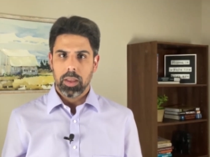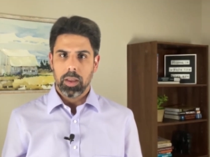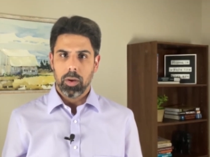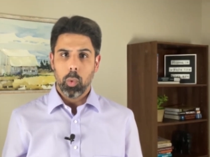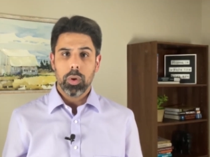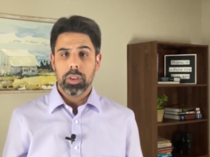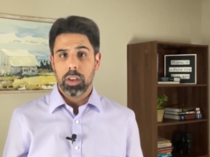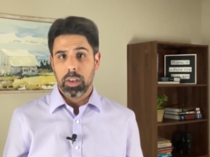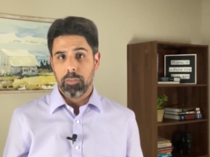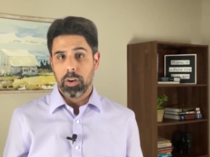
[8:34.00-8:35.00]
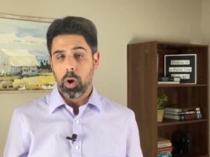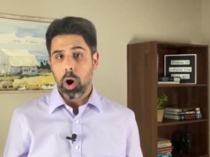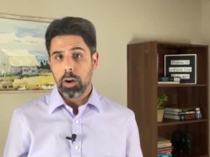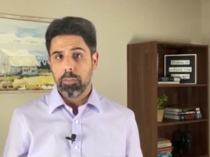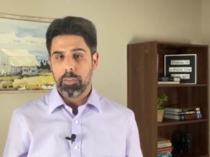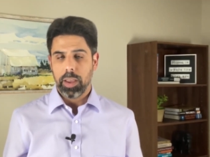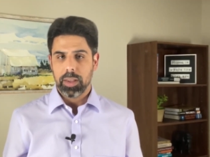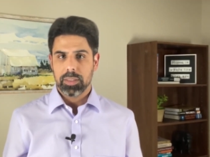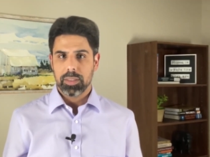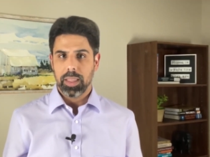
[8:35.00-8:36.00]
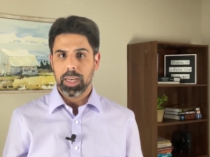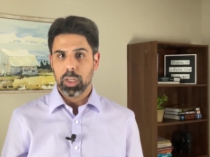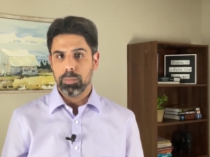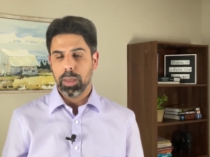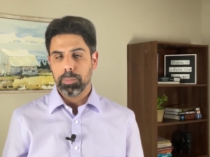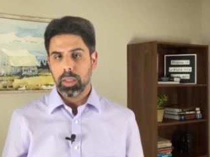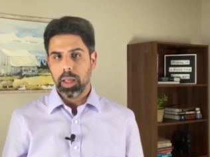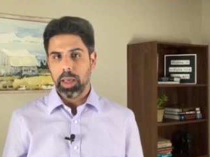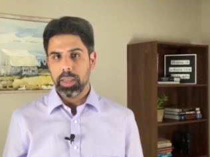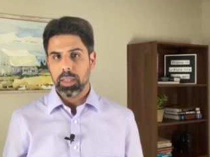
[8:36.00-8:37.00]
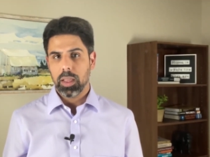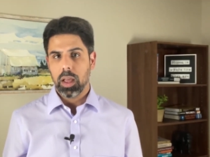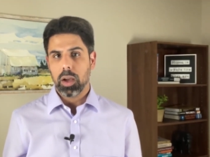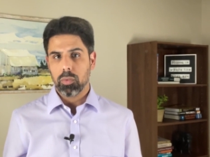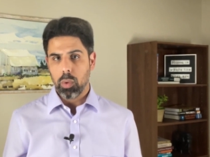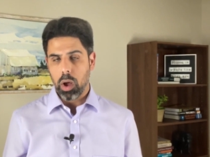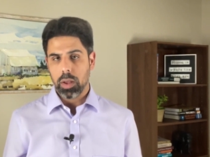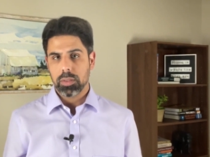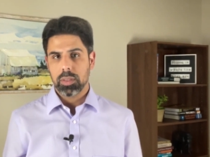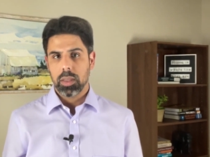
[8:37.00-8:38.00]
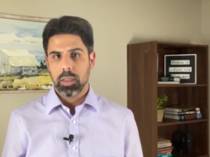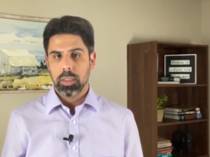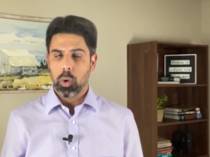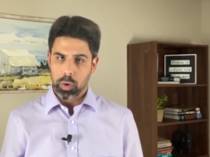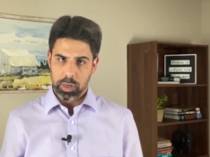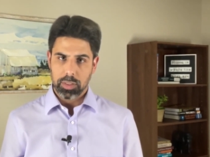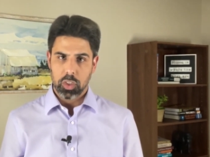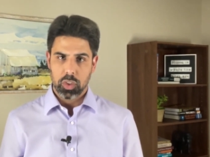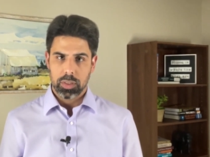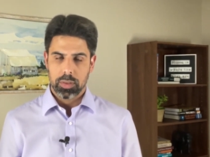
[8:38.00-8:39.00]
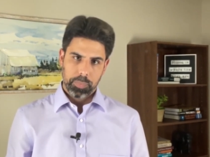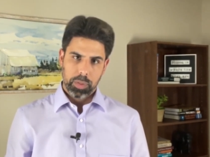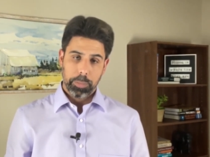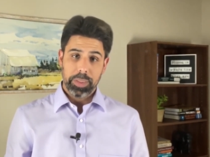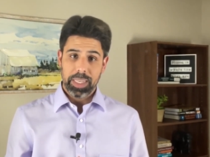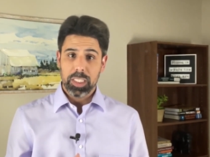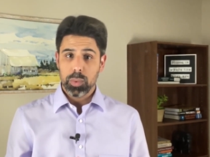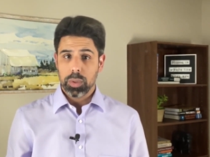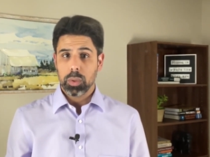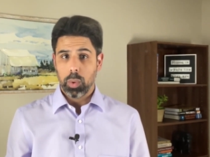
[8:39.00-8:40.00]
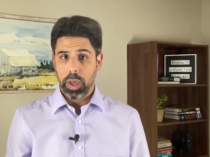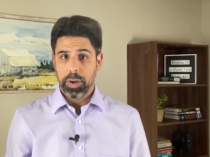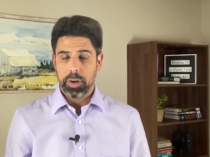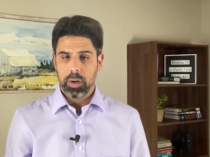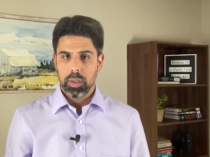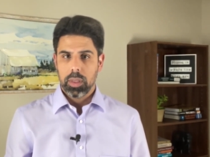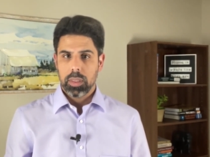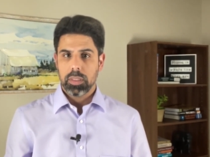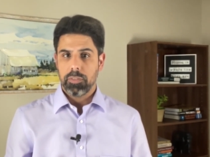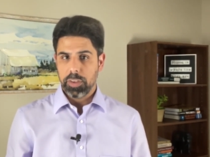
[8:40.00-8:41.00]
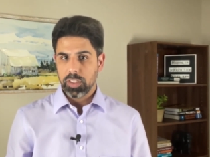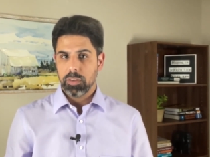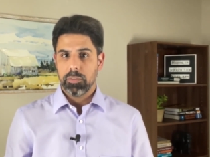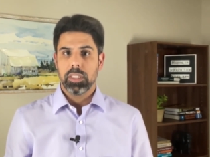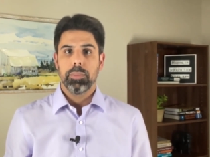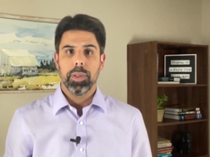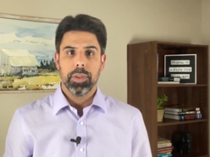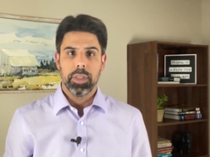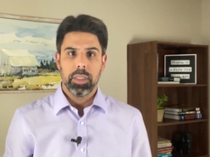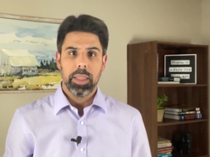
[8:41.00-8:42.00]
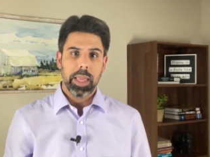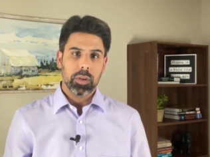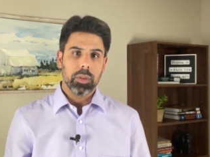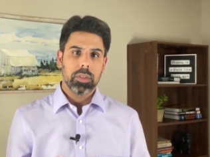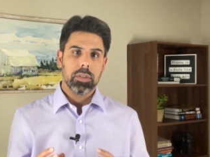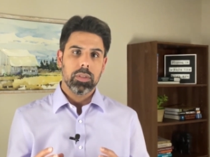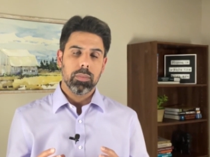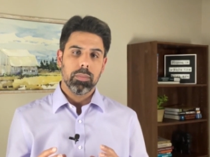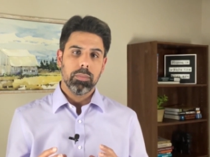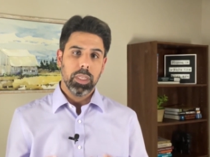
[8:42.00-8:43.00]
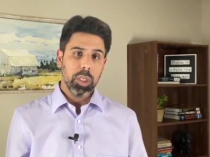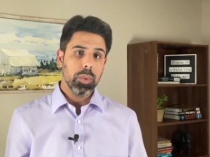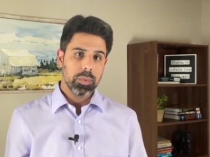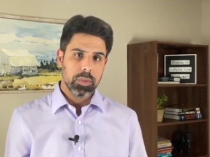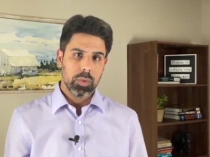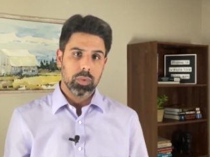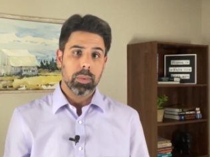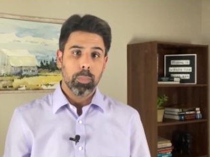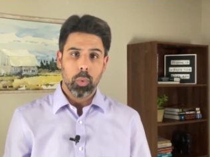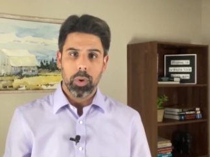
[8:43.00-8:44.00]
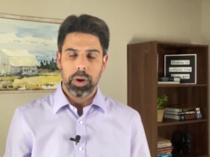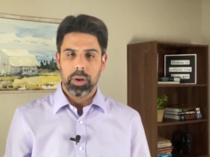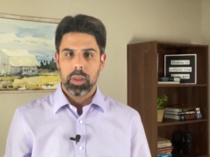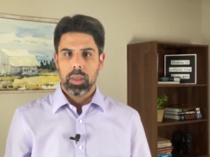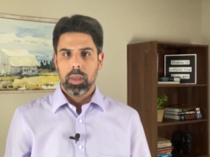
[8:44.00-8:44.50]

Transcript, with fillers: or the different artifacts that could be applied across the organization. But they do require sufficient visibility that could be used to support